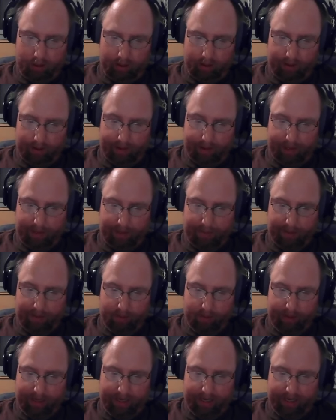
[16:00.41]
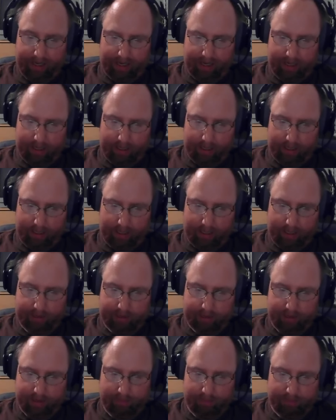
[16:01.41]
and there came a great king
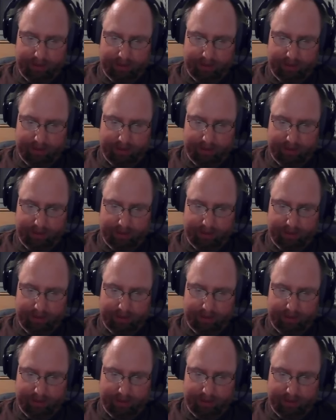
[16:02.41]
against it and